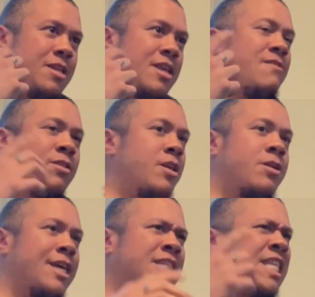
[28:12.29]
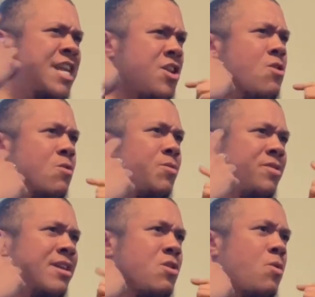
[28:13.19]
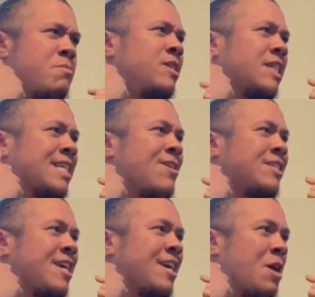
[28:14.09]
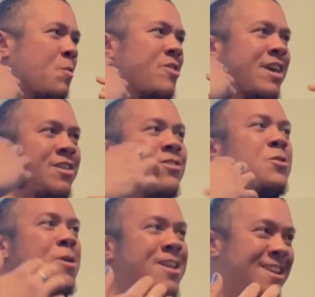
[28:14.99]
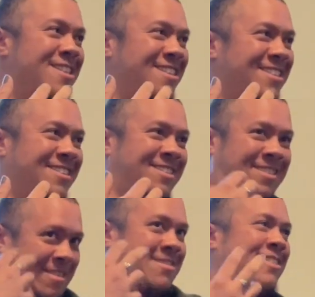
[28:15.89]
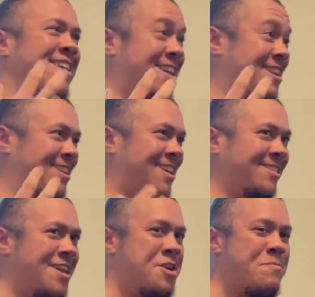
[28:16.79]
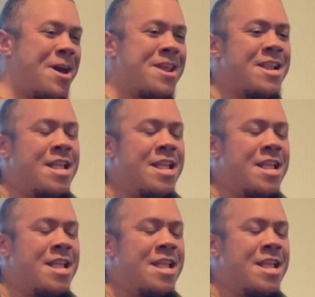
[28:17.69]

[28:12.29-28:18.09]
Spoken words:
even little kids, they know what music sounds like, and when they can do it, they get excited about it.